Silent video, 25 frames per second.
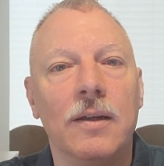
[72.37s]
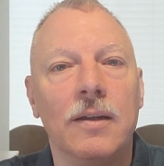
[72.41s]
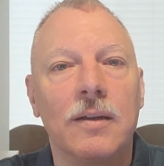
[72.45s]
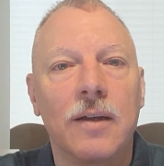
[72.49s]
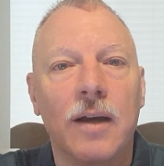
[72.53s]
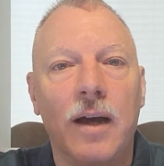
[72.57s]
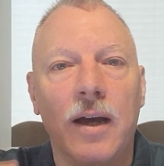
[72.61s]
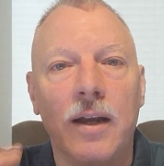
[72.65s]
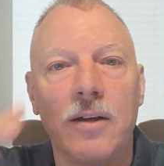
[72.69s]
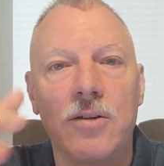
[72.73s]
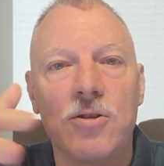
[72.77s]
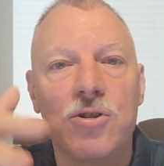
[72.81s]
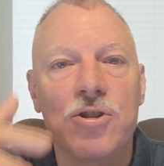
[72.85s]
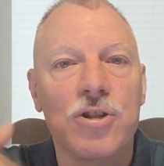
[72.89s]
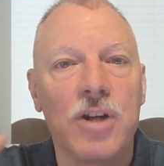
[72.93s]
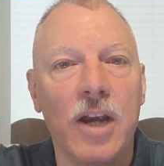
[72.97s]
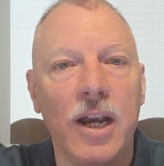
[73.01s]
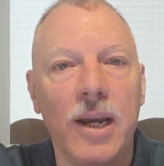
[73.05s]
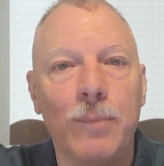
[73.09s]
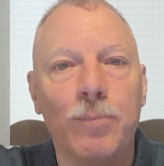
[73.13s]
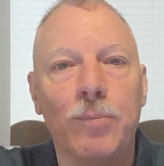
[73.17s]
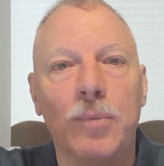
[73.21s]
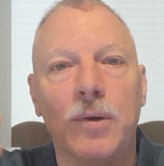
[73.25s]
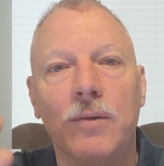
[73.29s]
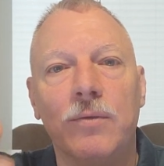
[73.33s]
kind of
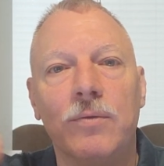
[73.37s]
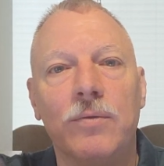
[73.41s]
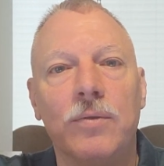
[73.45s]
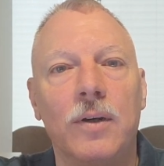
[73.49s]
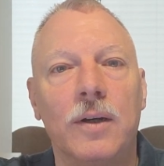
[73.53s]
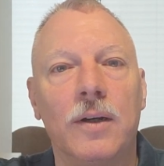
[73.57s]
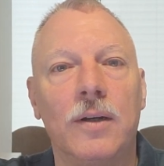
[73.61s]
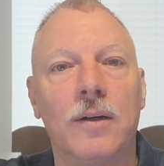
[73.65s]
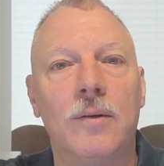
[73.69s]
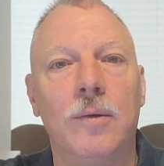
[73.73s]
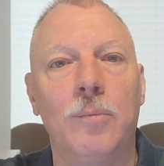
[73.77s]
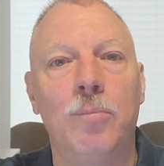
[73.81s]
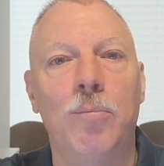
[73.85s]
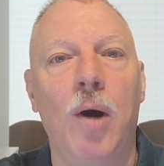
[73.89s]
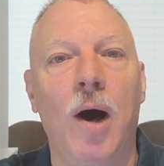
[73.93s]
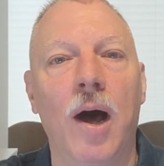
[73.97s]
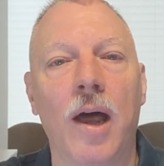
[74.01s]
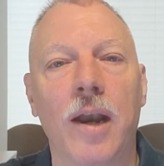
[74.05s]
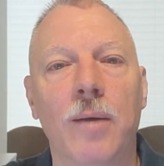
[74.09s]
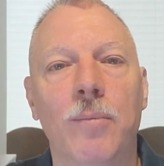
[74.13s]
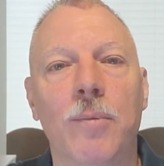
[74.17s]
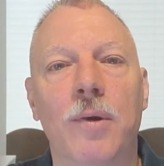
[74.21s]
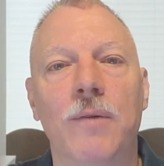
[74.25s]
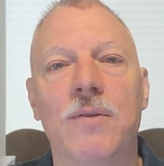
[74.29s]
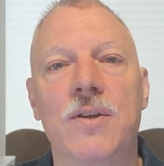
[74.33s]
shape of a
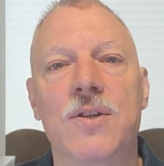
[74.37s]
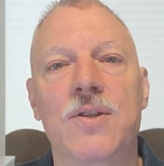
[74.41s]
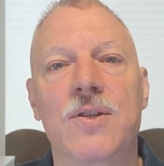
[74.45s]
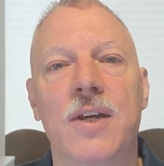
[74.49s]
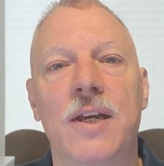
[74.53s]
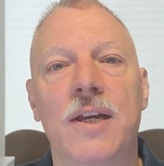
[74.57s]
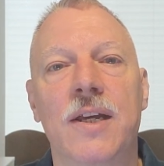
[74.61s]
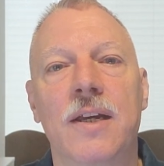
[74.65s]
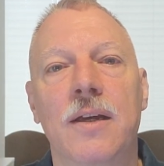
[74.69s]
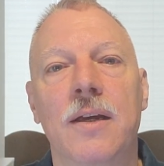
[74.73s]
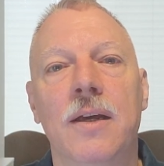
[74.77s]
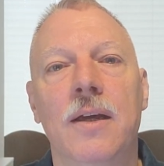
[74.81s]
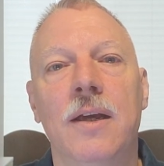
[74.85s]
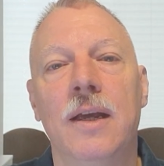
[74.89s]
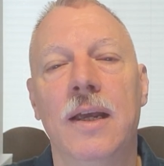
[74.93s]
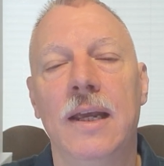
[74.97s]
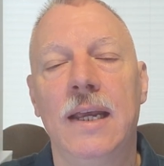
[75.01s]
bottom of a sink,